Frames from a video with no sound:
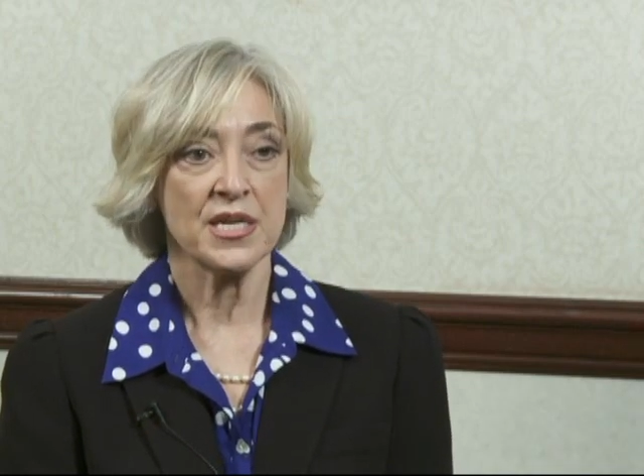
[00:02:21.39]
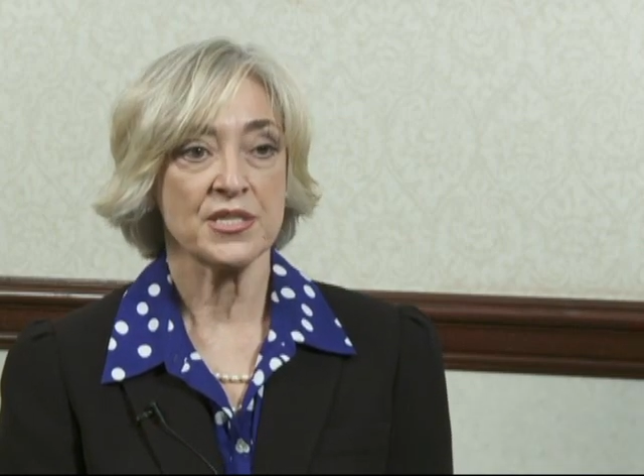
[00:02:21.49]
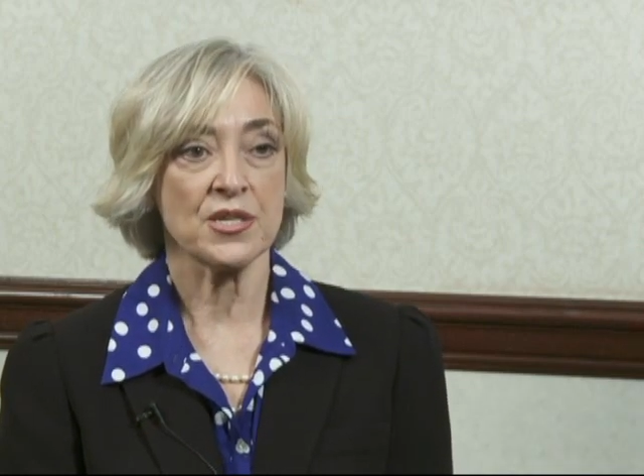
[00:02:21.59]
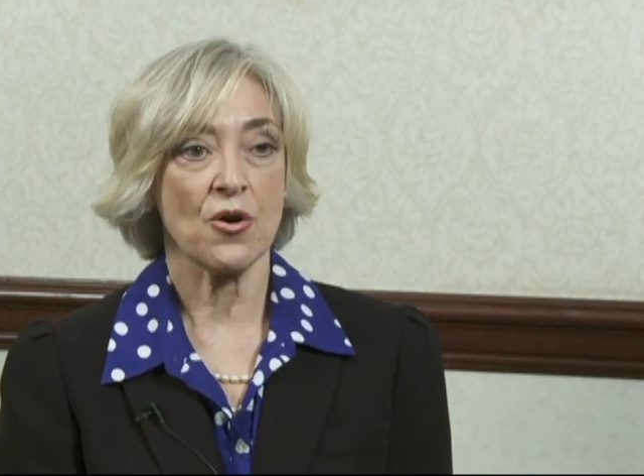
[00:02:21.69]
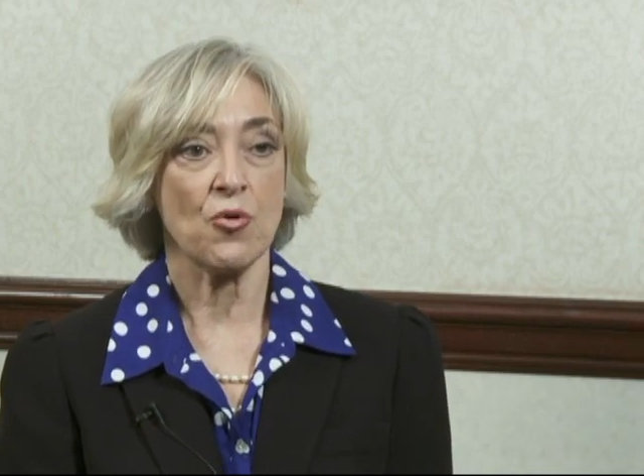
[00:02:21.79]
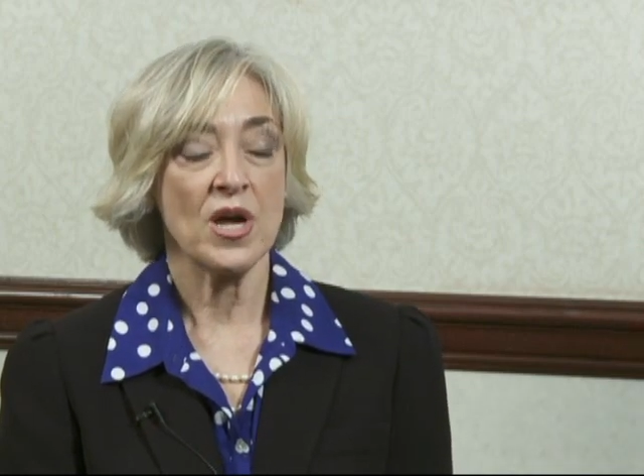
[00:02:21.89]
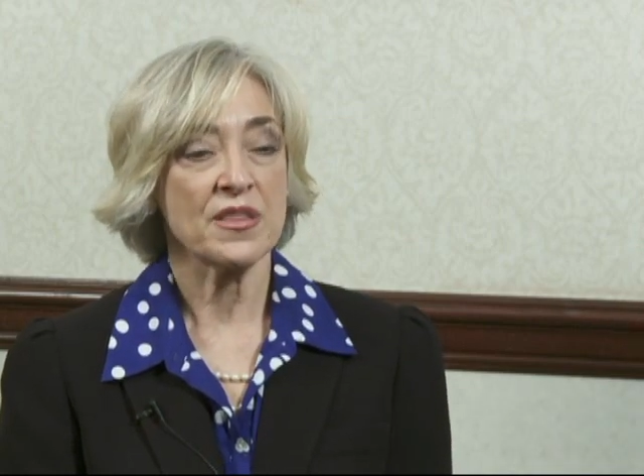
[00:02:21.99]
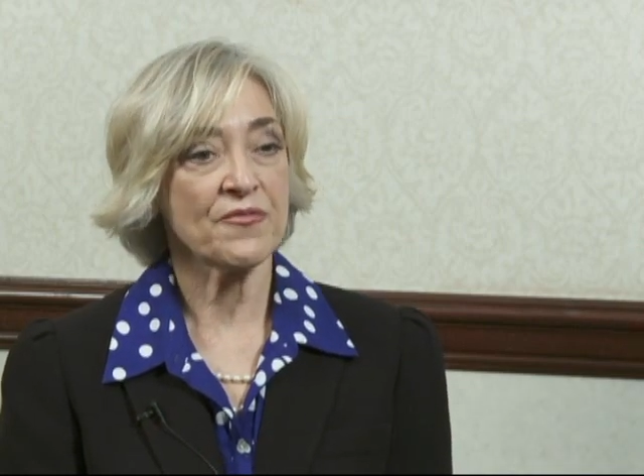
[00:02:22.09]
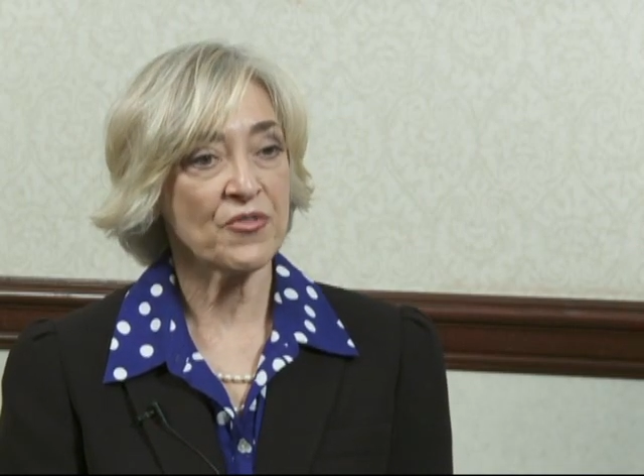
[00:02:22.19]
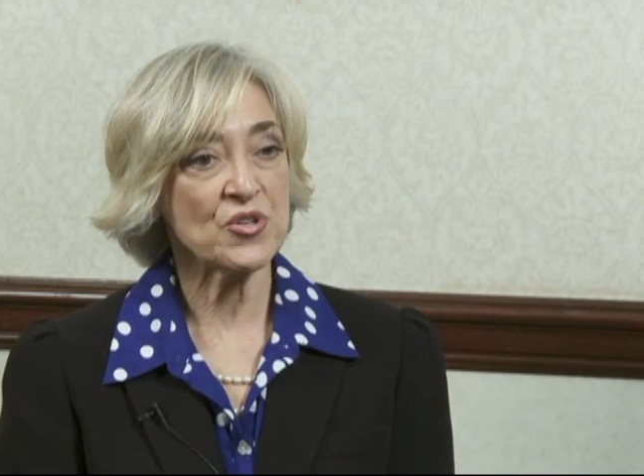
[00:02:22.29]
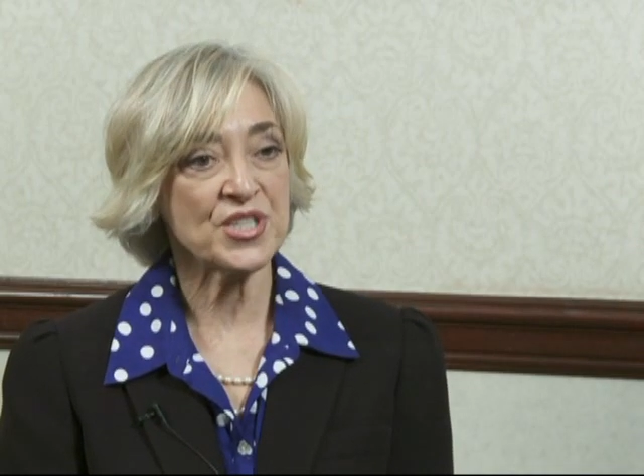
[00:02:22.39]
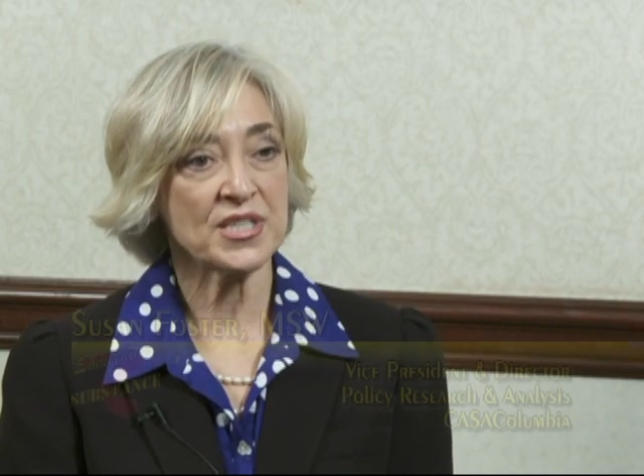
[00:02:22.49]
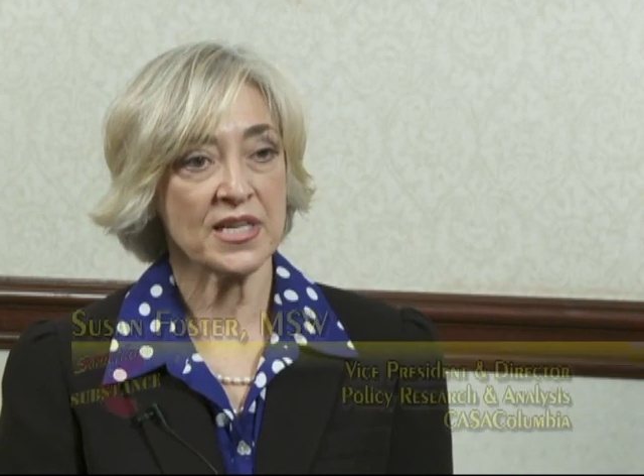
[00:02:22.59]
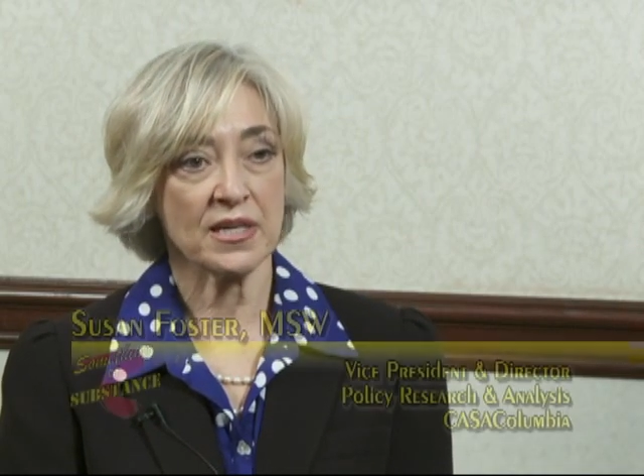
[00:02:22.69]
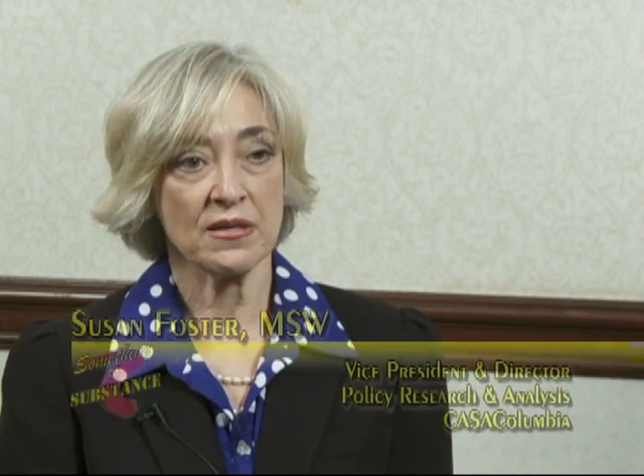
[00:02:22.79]
So the first
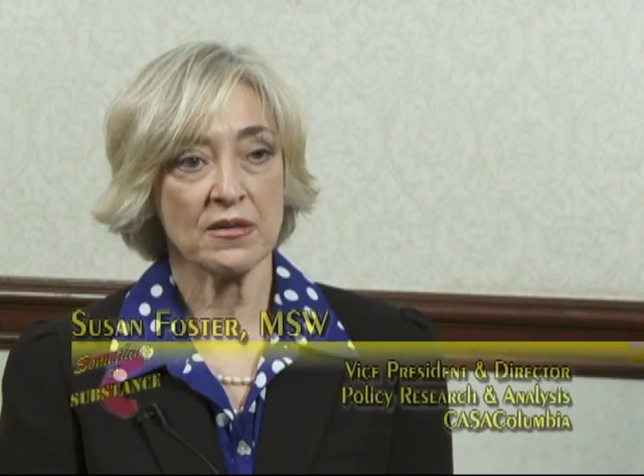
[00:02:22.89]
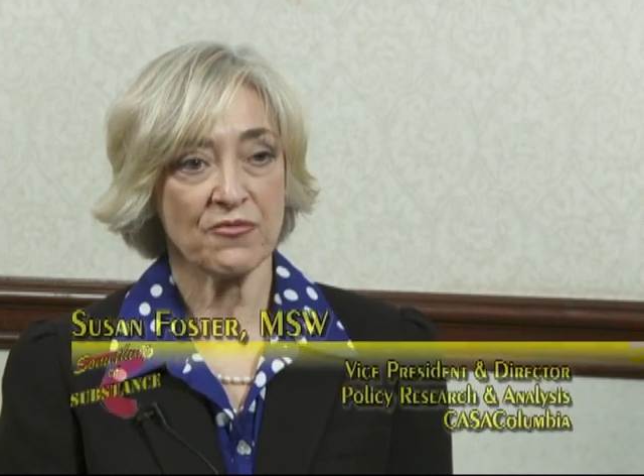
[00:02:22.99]
thing